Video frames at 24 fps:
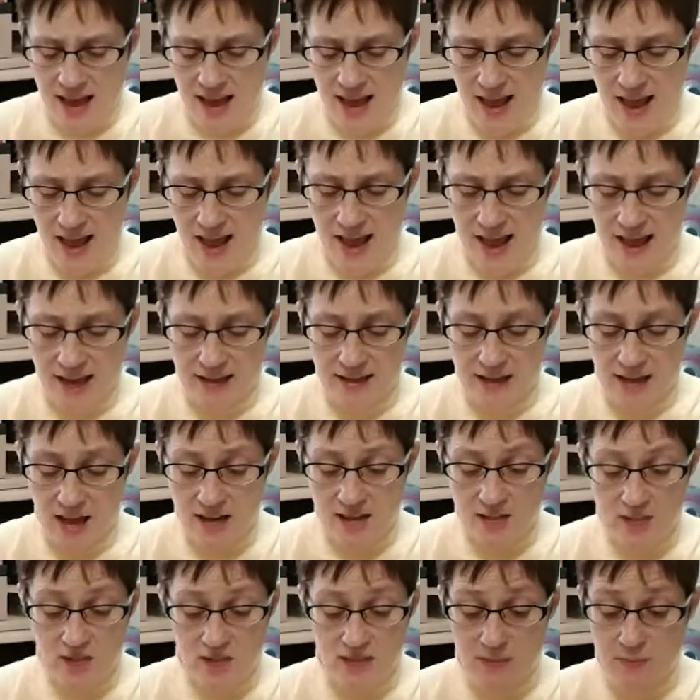And I
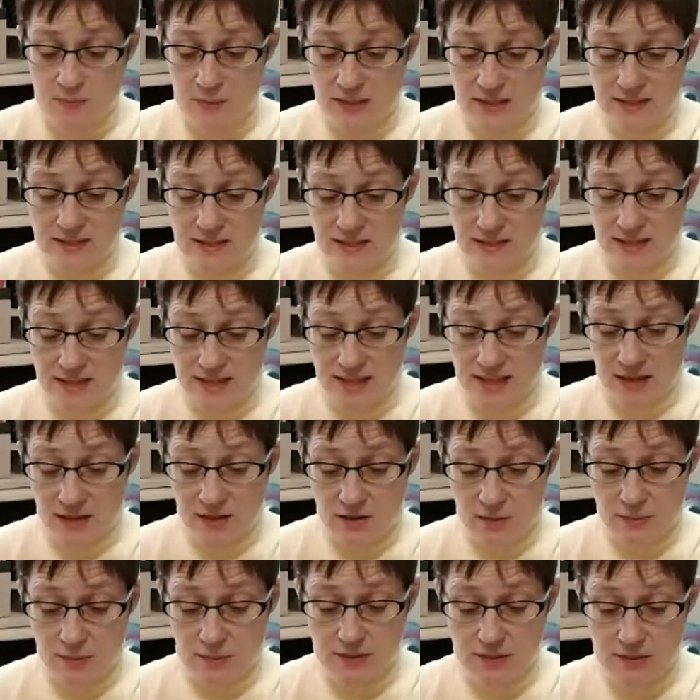just mixed it
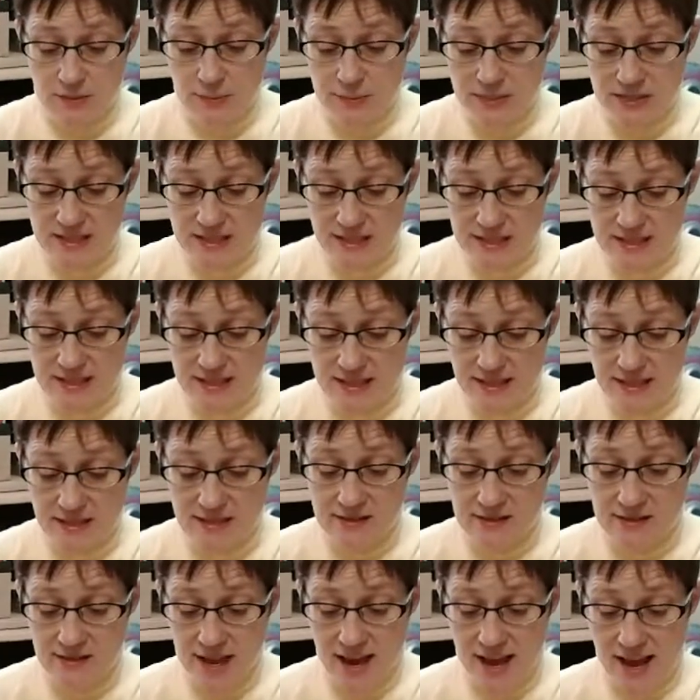together with some
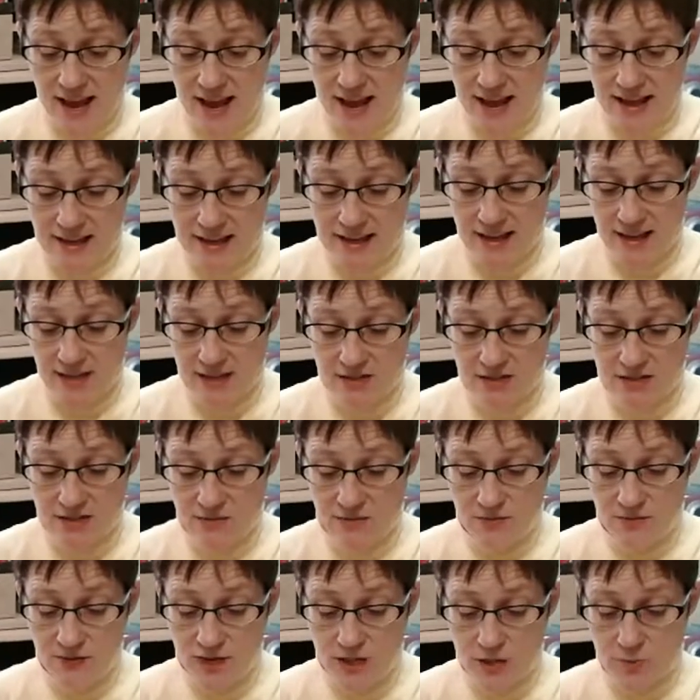seasonings. And here's the
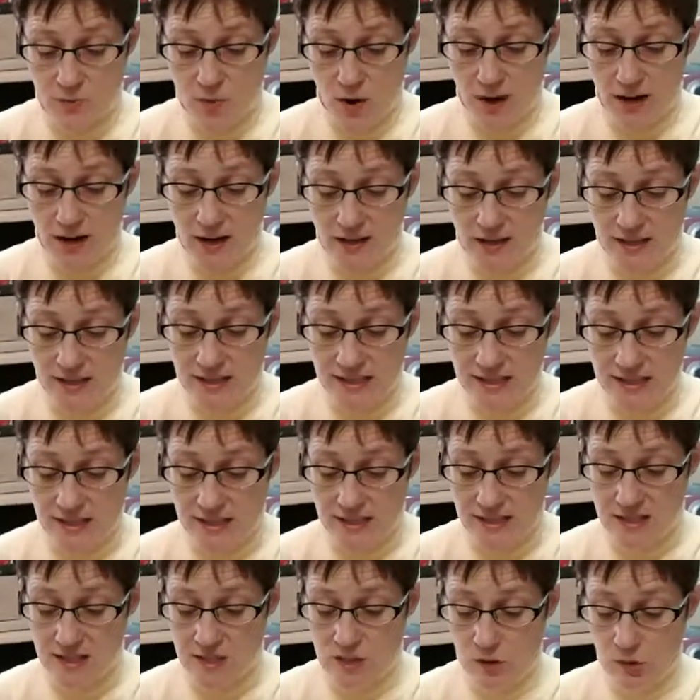finished product. And it's
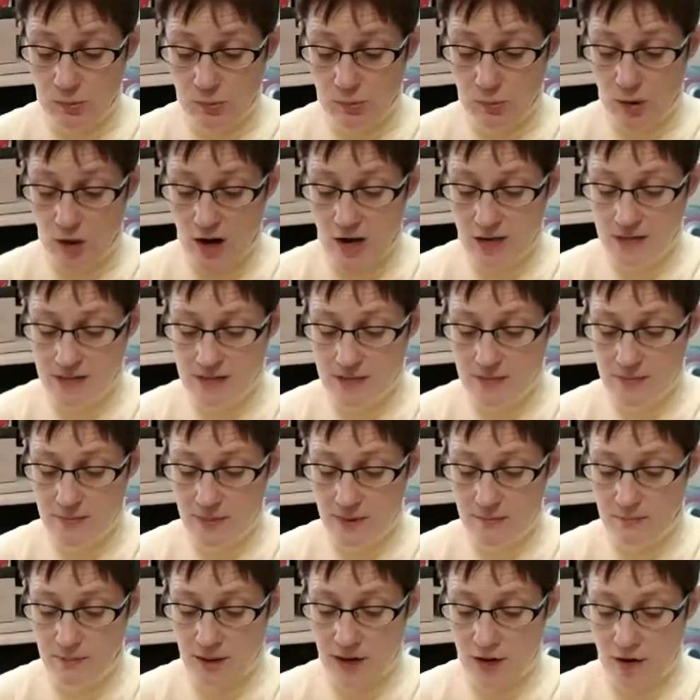super awesome.
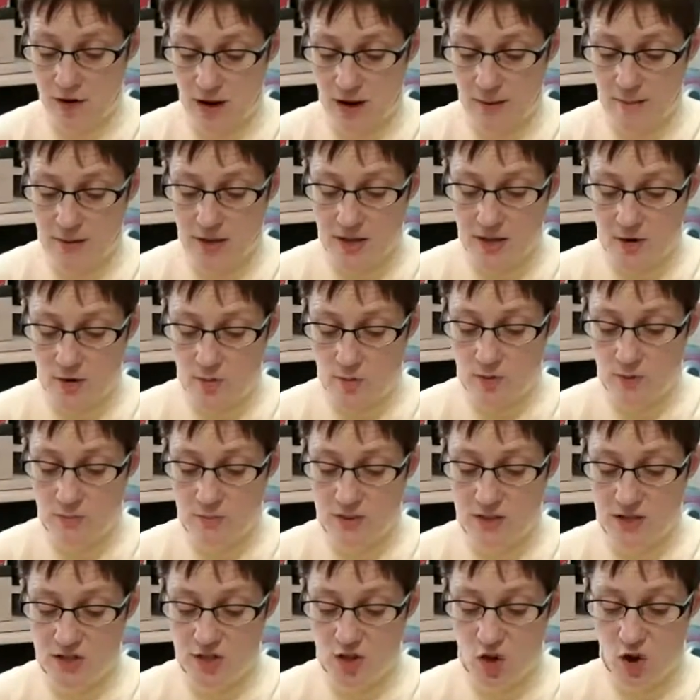And my grandmother would
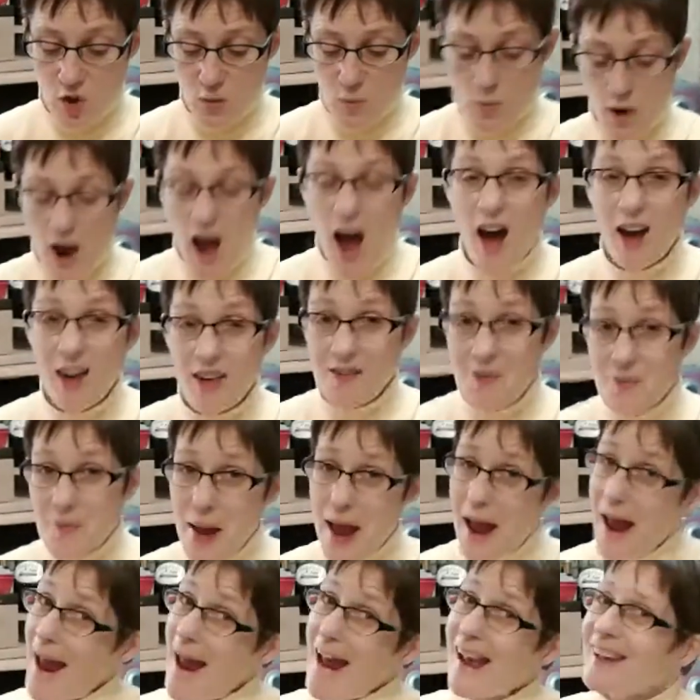be so proud of
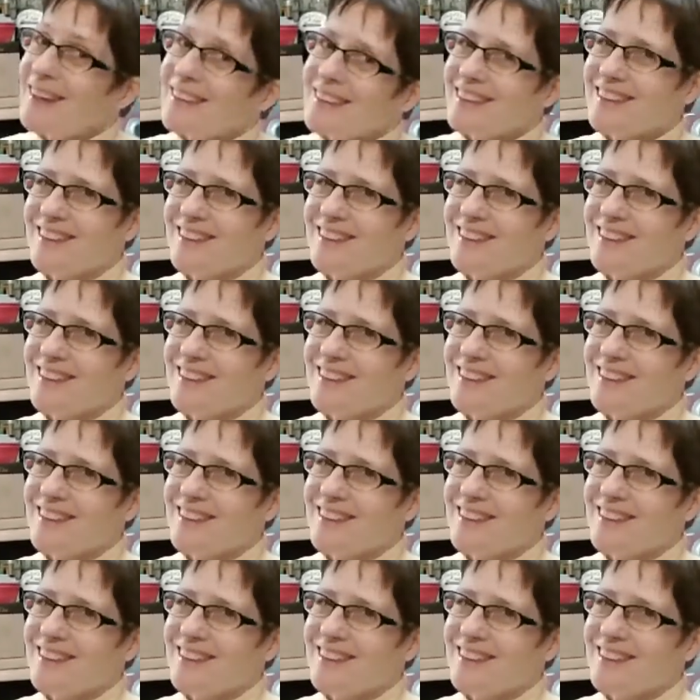me.